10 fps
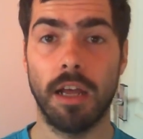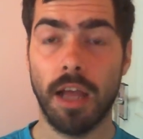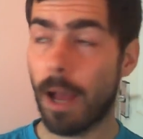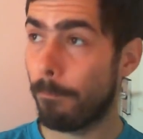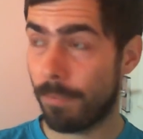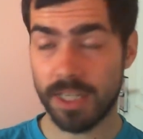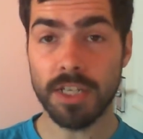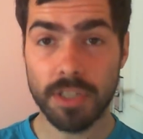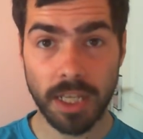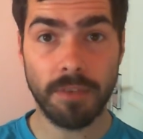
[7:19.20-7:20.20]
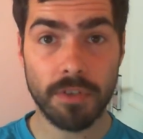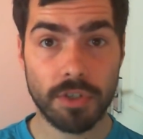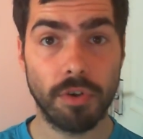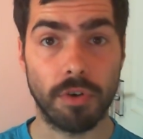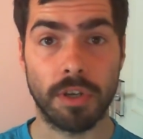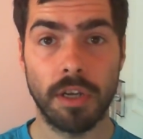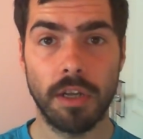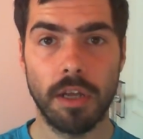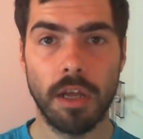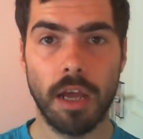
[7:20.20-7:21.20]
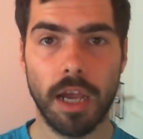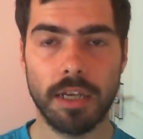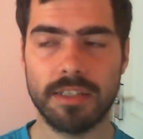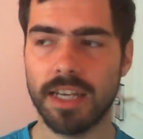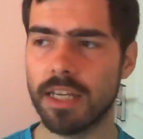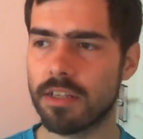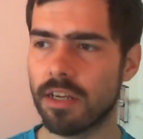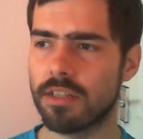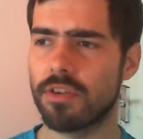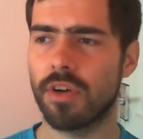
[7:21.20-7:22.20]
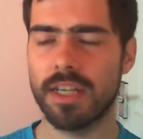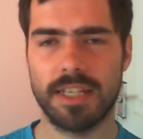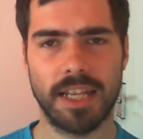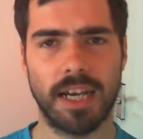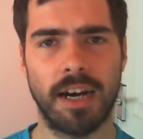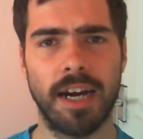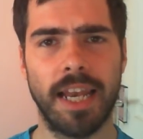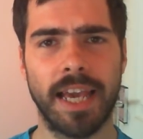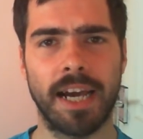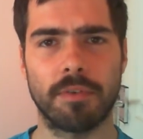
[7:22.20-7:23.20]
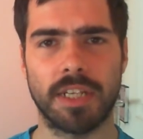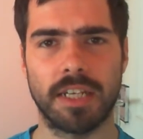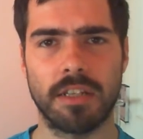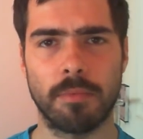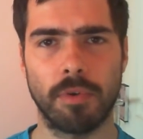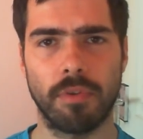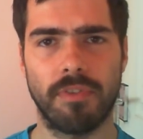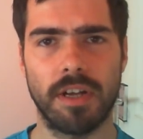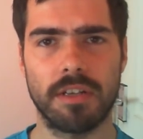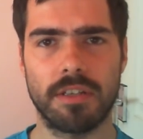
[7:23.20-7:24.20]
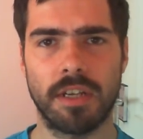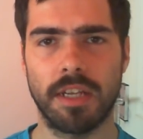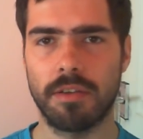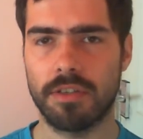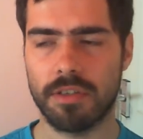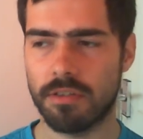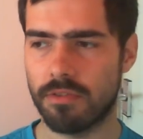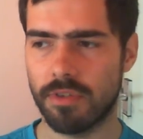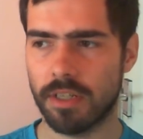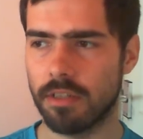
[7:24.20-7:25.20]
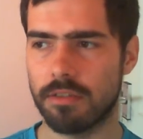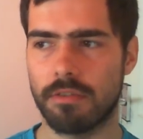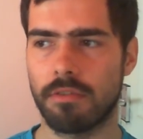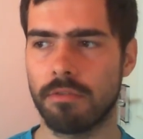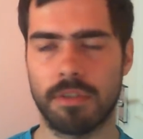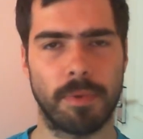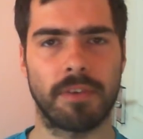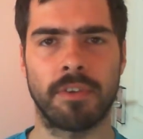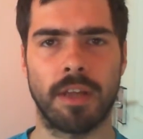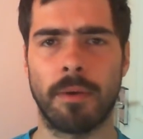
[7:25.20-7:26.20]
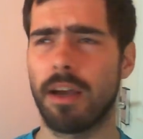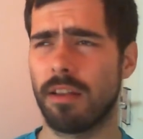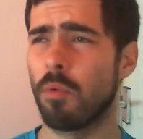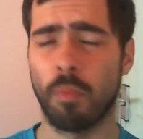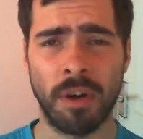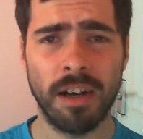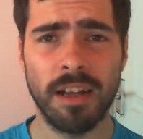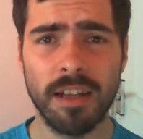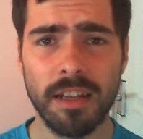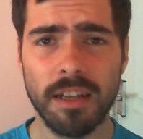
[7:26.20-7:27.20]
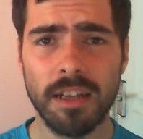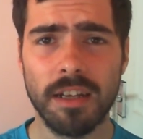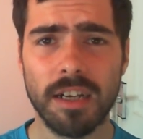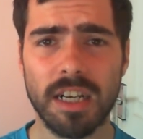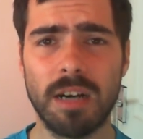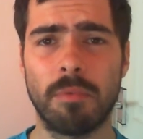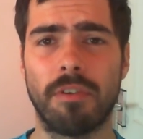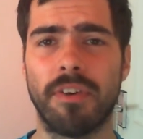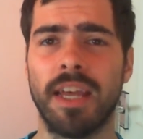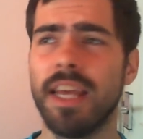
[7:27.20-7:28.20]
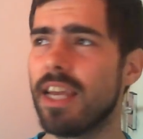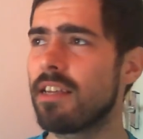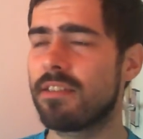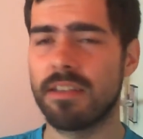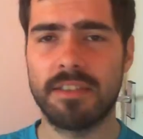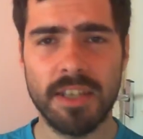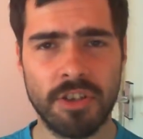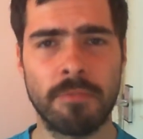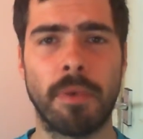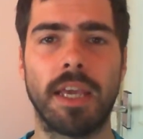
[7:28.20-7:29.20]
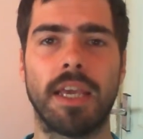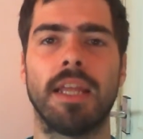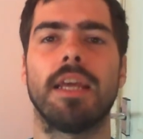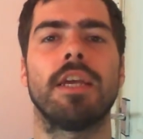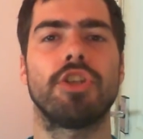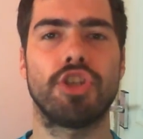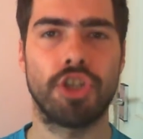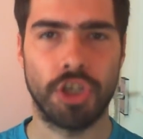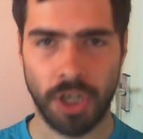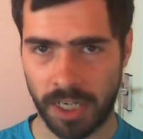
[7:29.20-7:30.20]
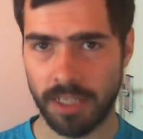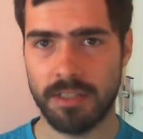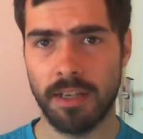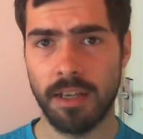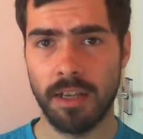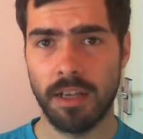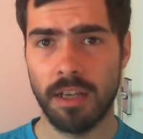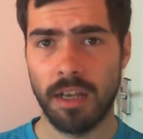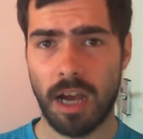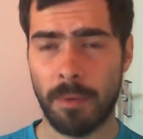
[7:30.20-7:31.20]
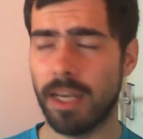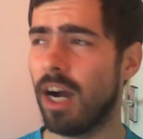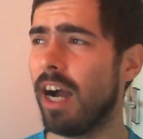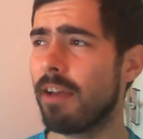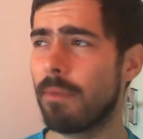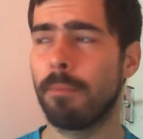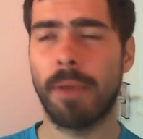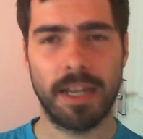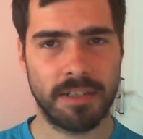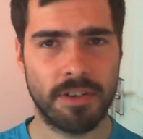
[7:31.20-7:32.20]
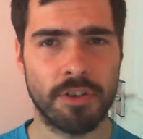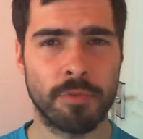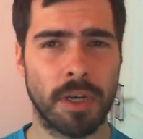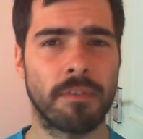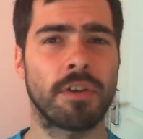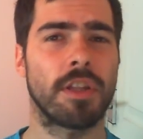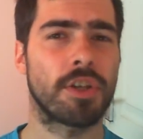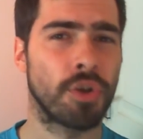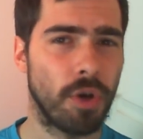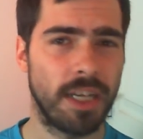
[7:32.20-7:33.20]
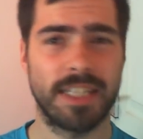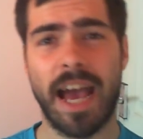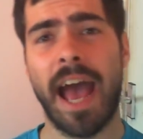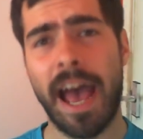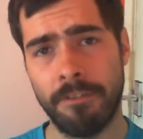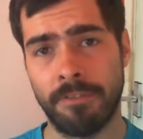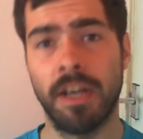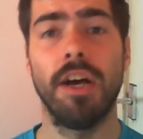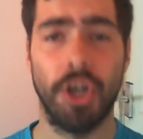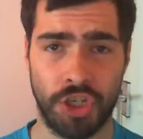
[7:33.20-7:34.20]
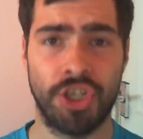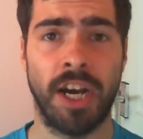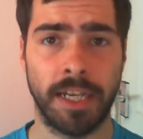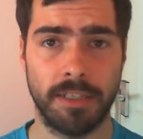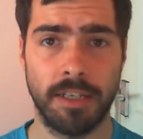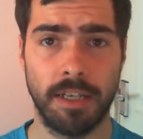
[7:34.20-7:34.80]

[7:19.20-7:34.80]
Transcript: and potentially even scored. Instead, he decides to try and stick a high leg out to get to the ball first, and it just trickles through to Pickford. I mean, what? Come off it. His decision making is shite. I mean, I have made better decisions when I went to the toilet to have a shite.